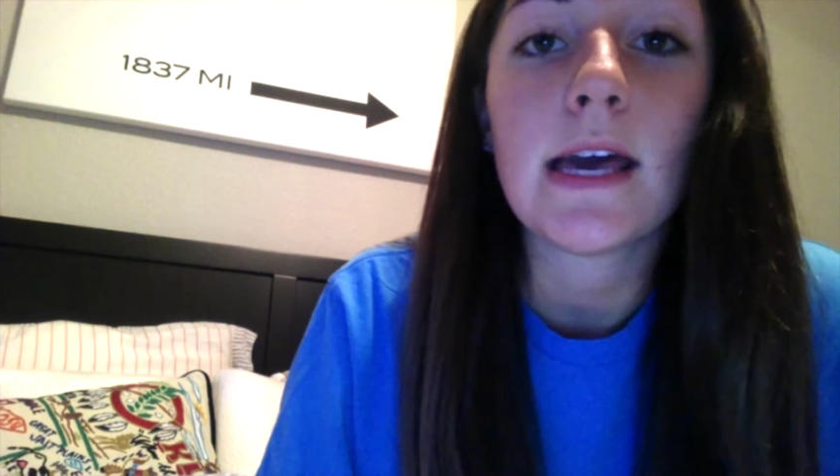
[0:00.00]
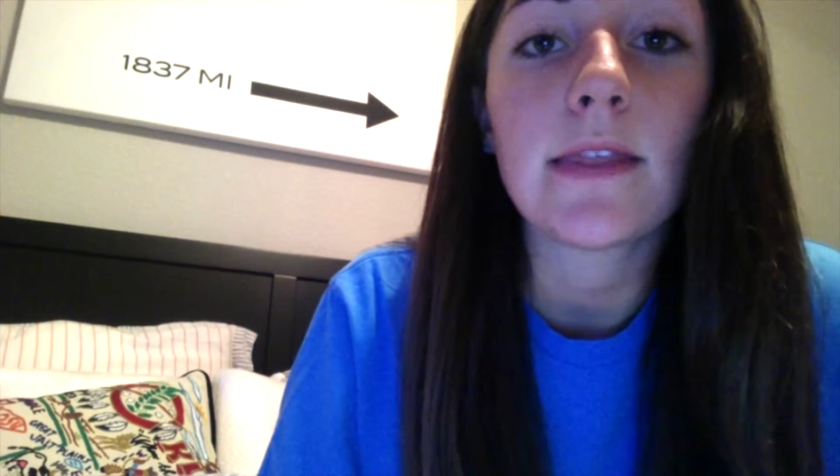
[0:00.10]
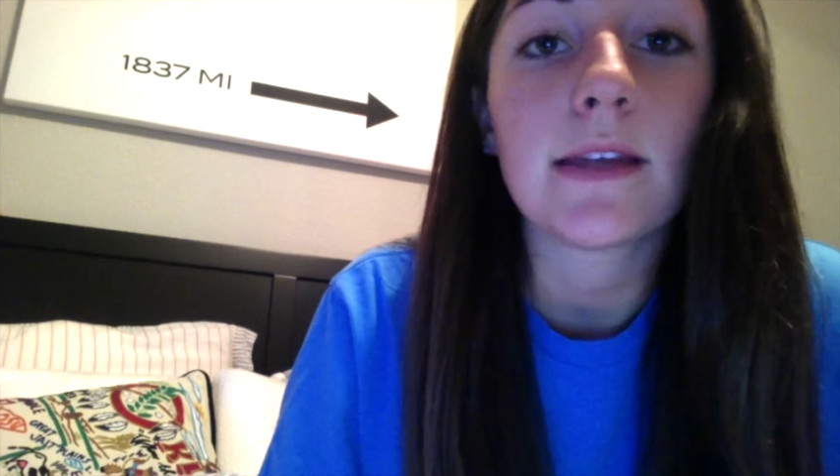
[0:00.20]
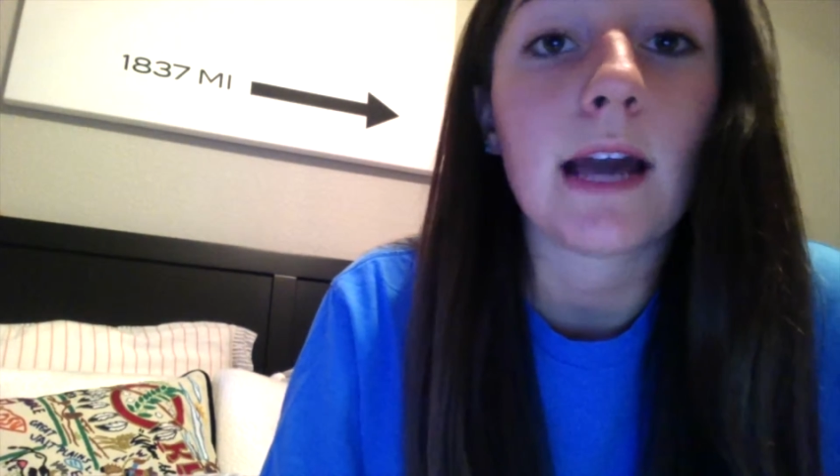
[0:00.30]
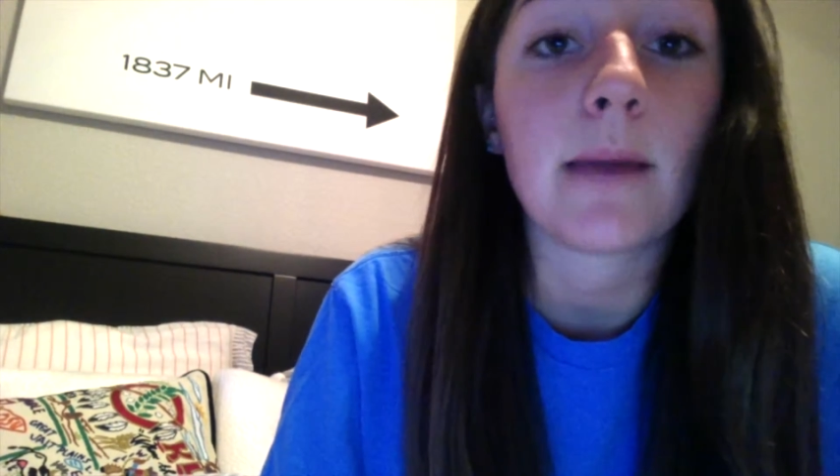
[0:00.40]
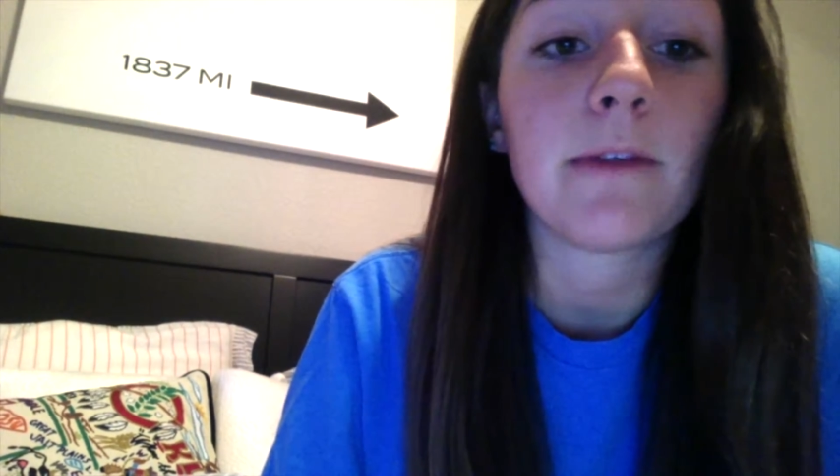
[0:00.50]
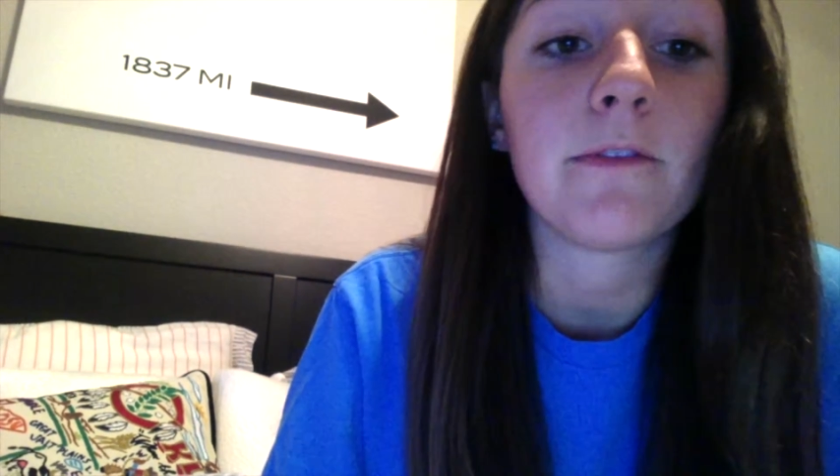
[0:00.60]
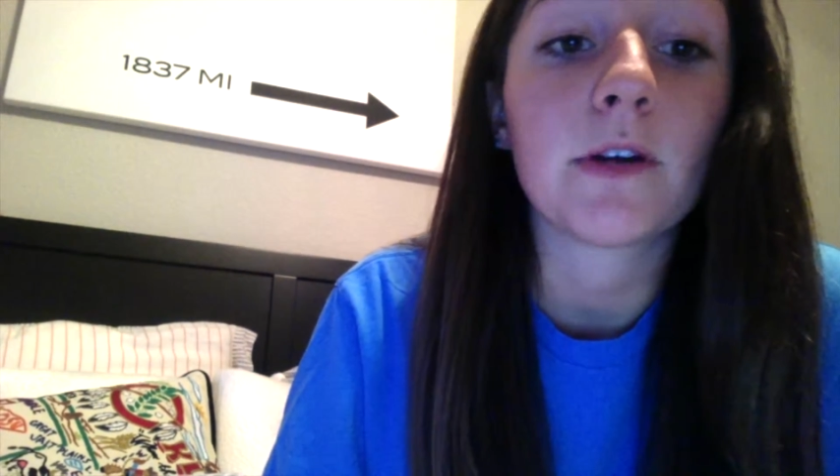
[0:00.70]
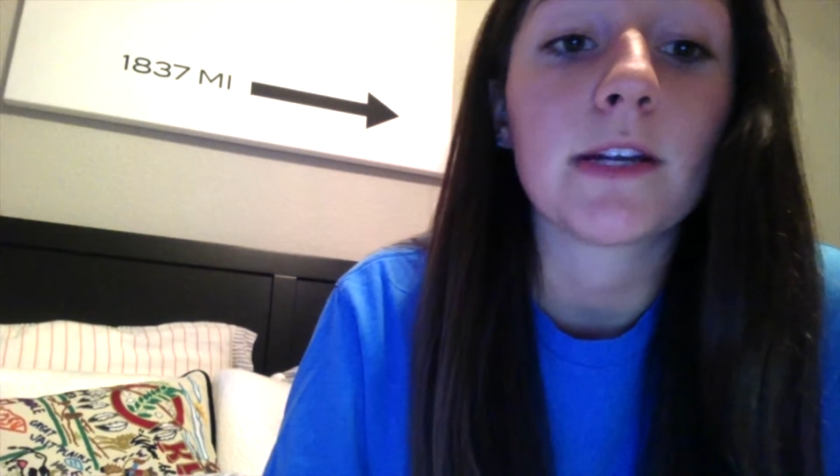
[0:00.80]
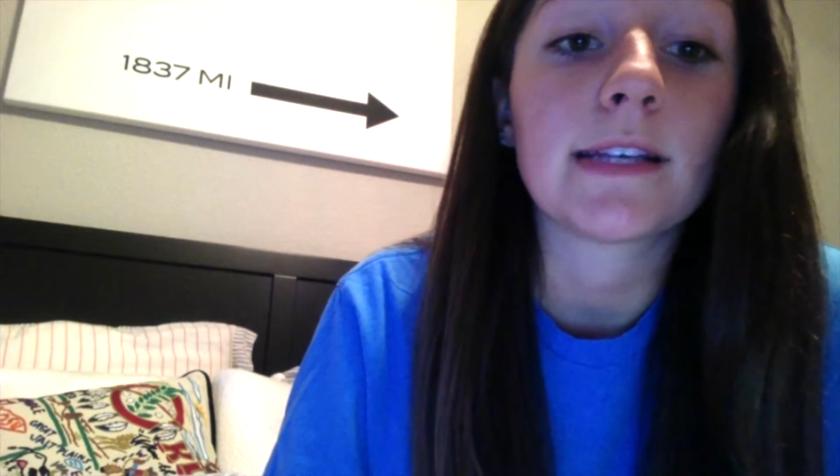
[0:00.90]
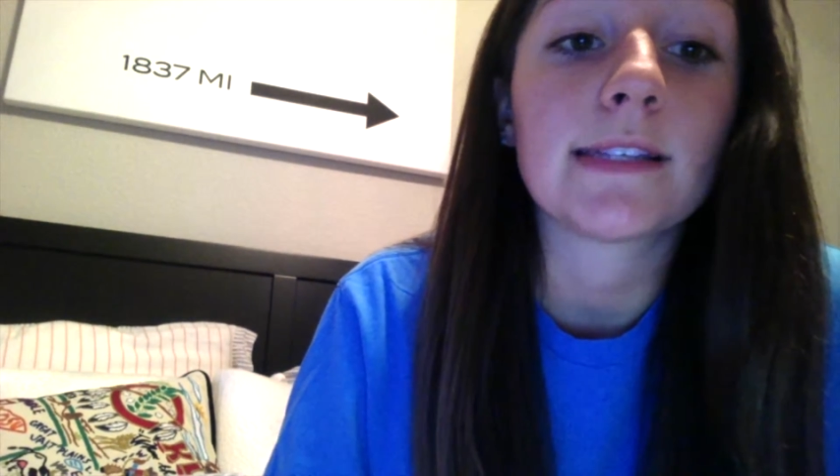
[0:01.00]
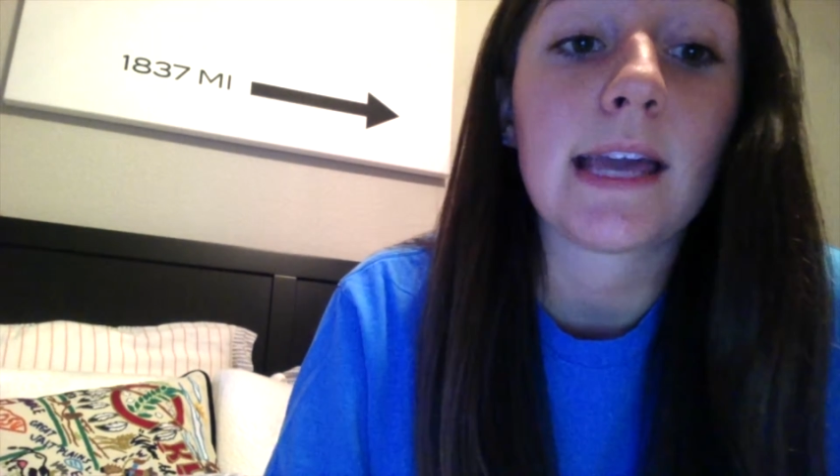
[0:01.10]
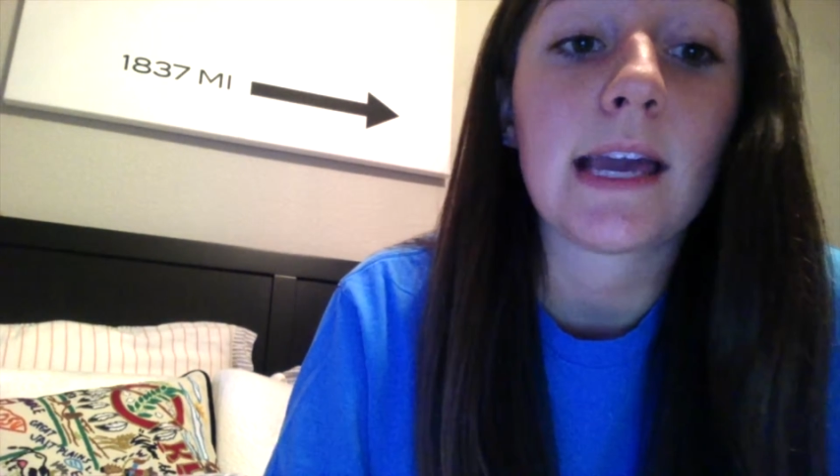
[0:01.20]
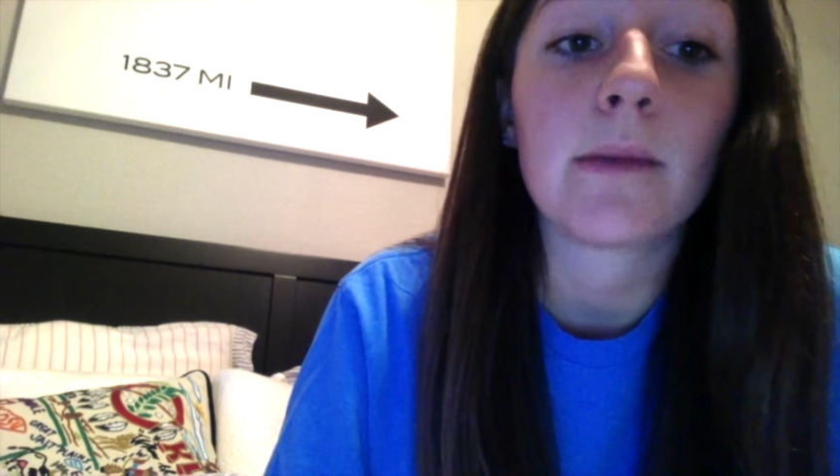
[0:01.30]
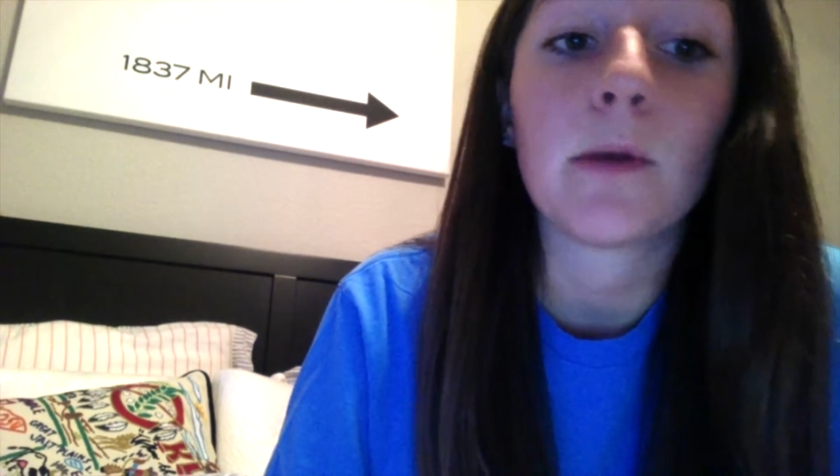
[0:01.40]
the night before an
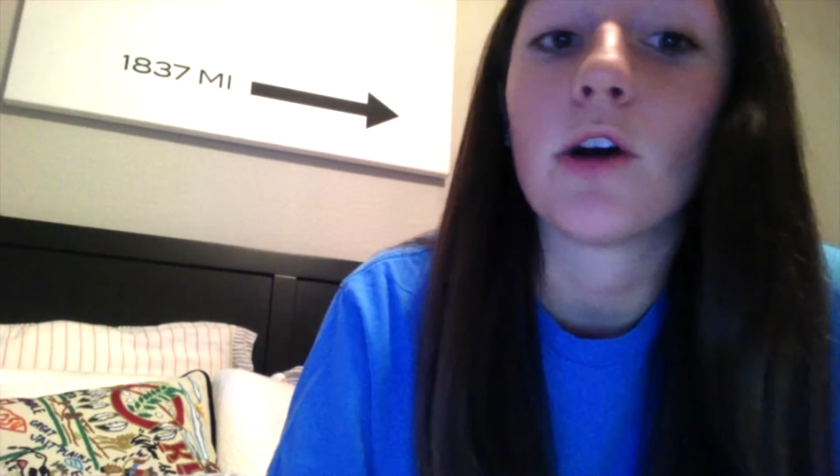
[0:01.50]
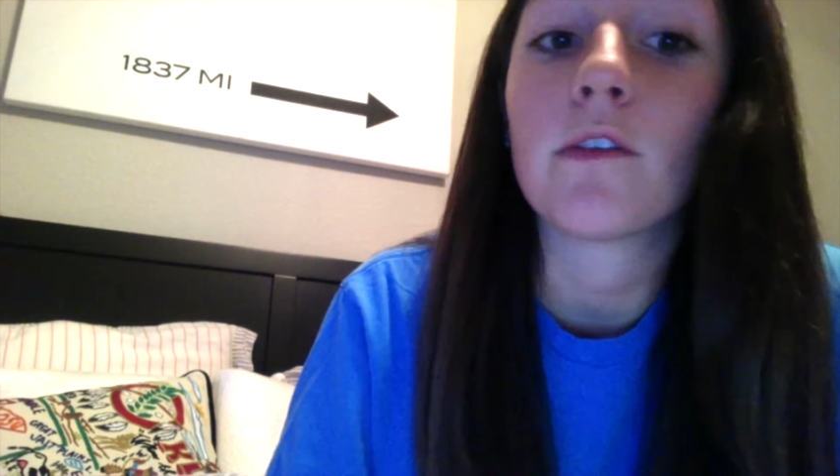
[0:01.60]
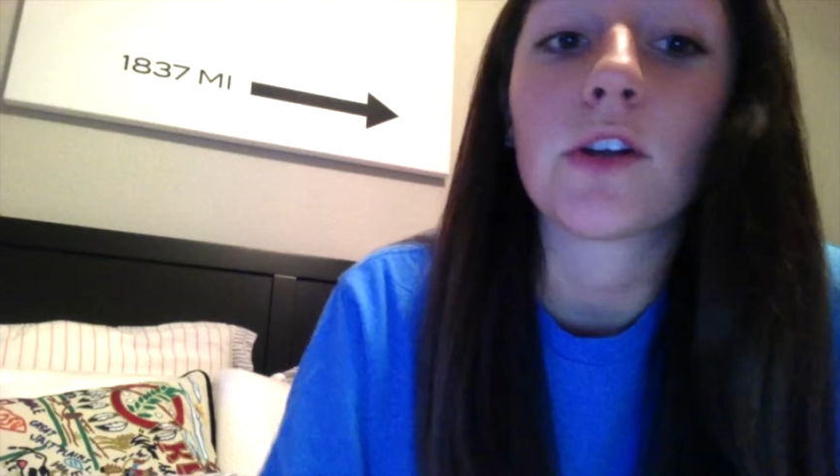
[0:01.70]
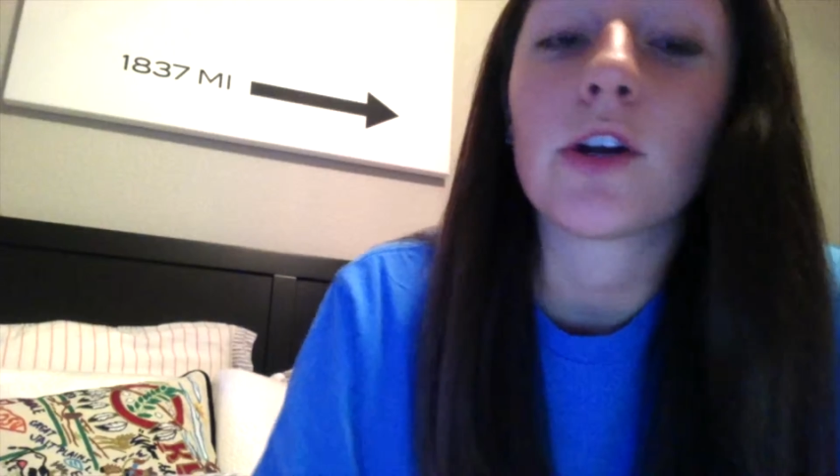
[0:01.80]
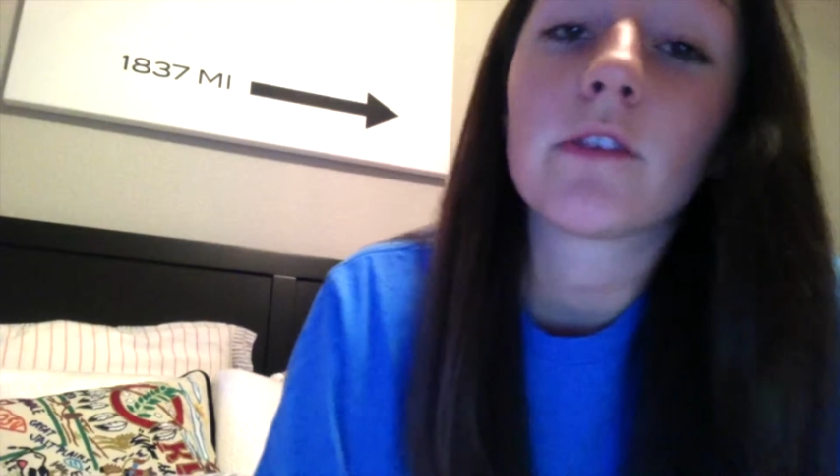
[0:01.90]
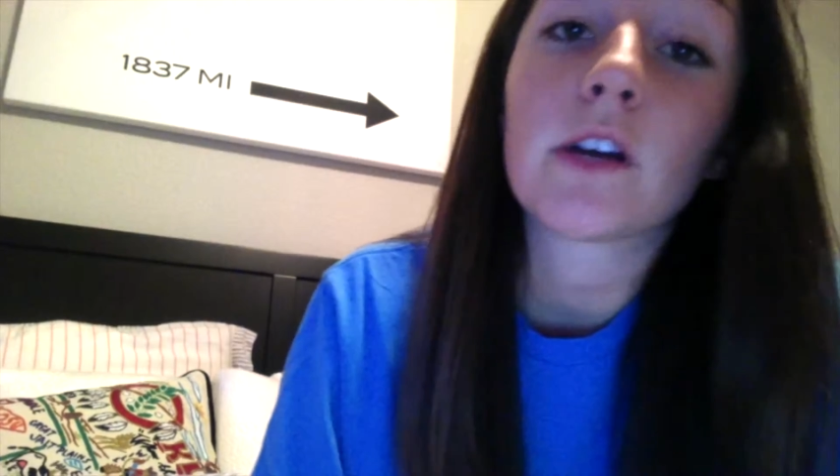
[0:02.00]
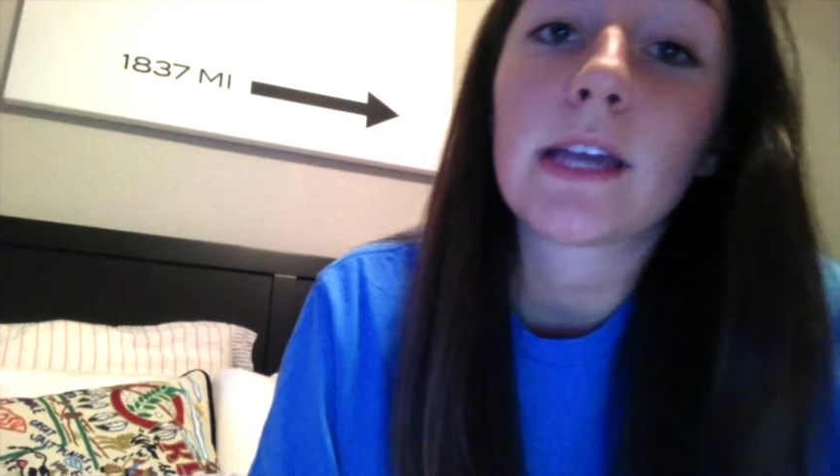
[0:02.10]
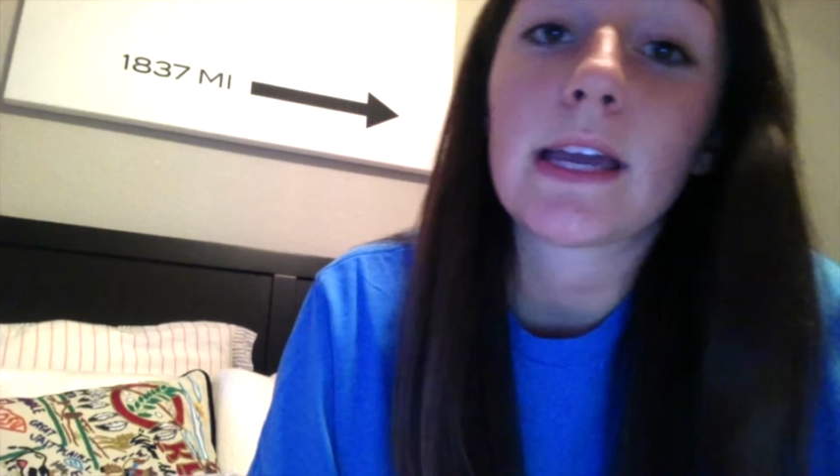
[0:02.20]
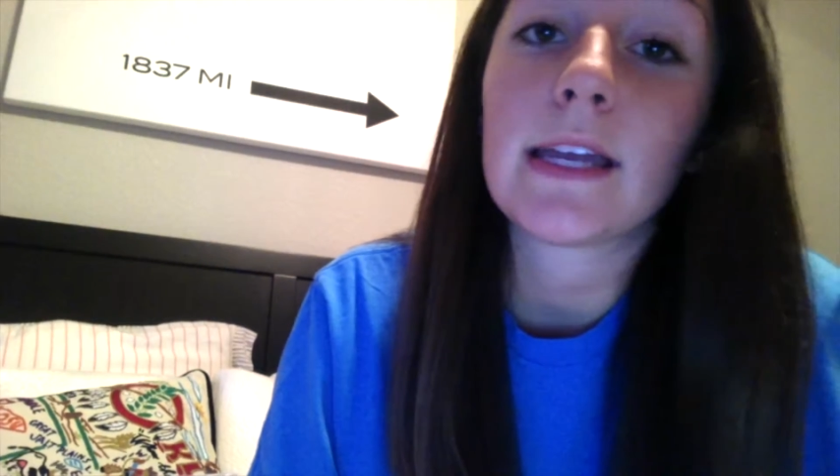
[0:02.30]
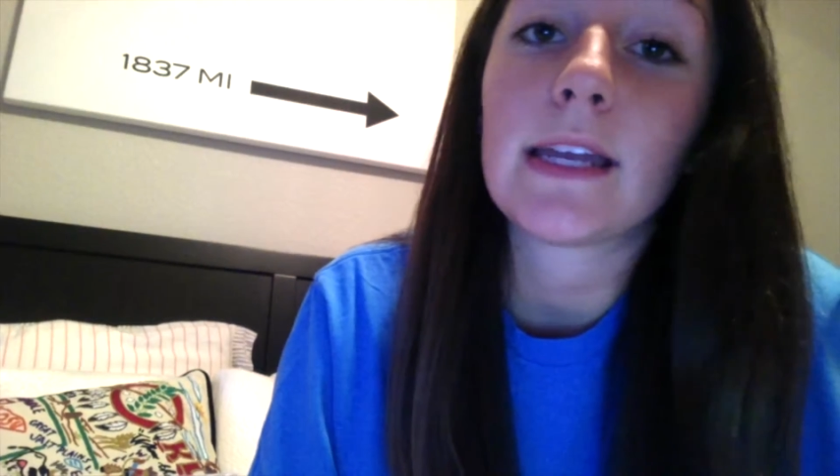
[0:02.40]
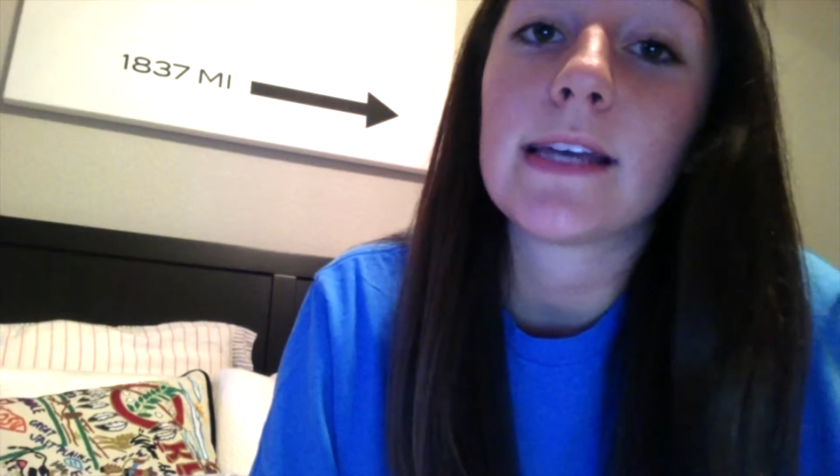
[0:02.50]
exam over and over again